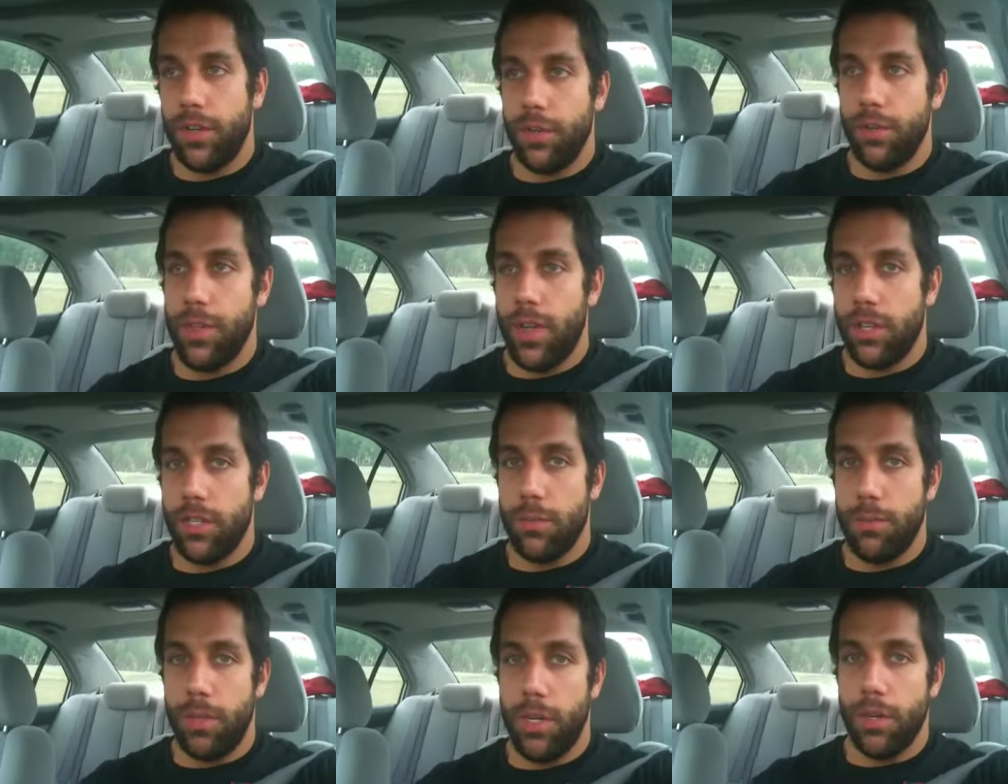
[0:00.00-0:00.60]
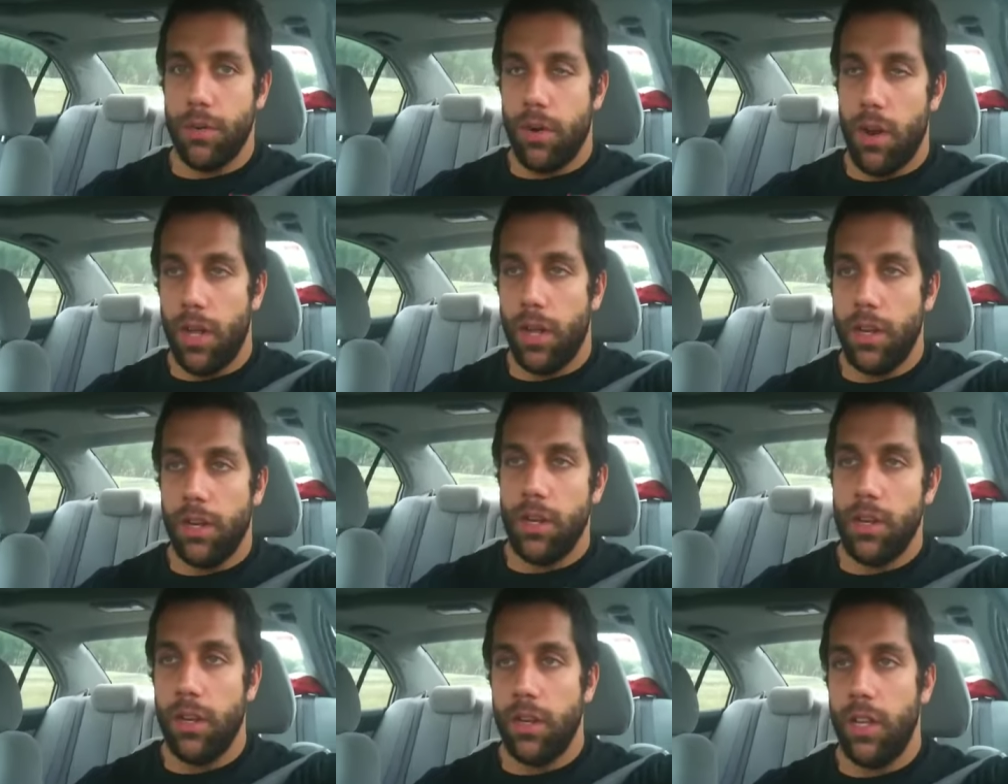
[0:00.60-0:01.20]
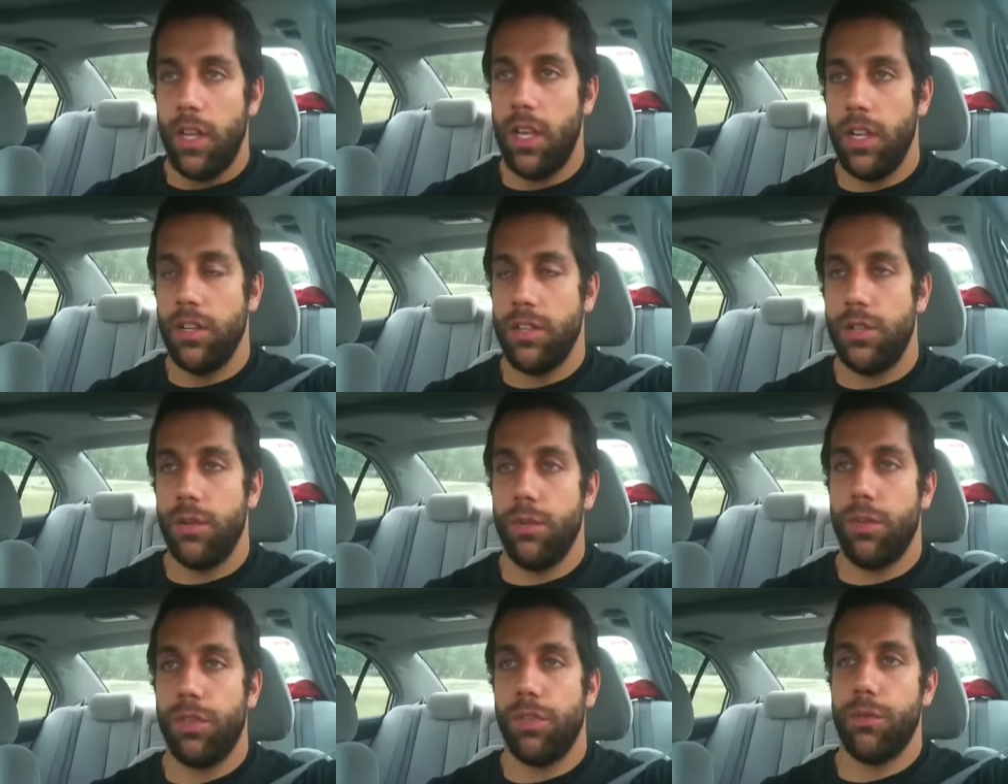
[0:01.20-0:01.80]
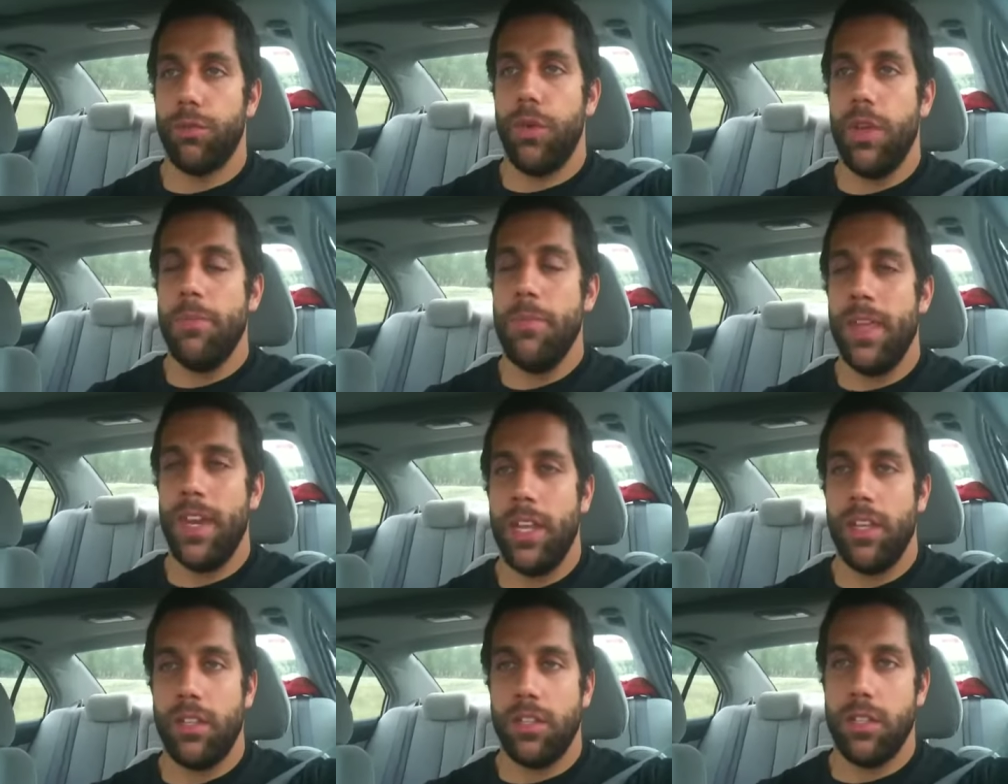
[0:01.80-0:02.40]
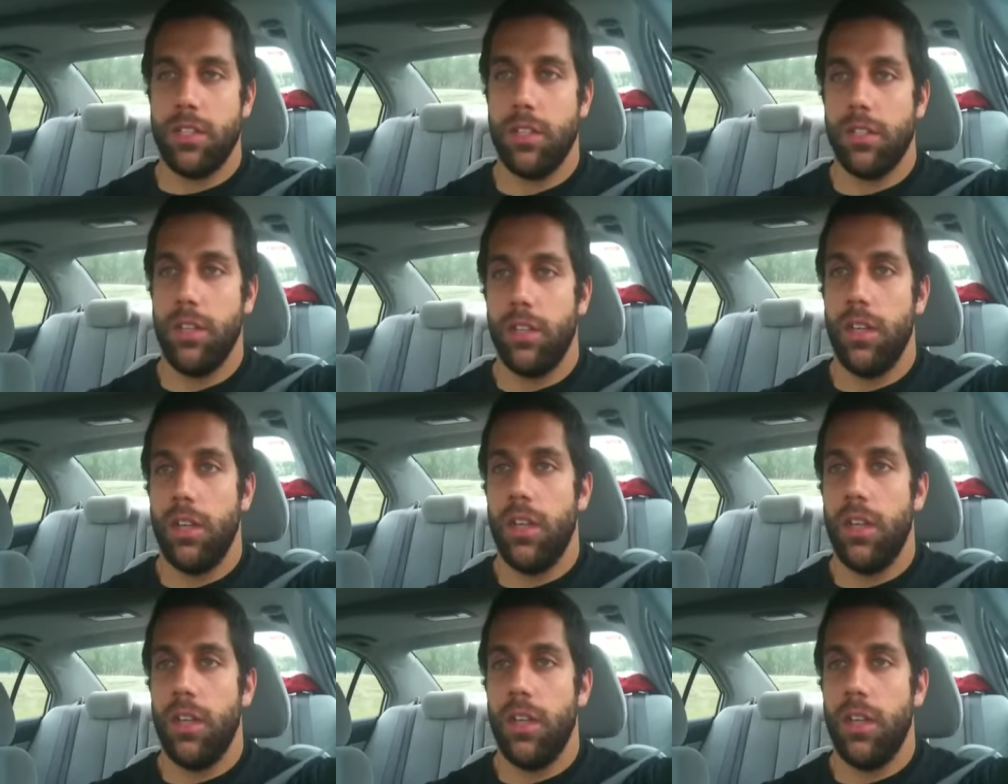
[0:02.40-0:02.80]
2,000 meter run, into three minutes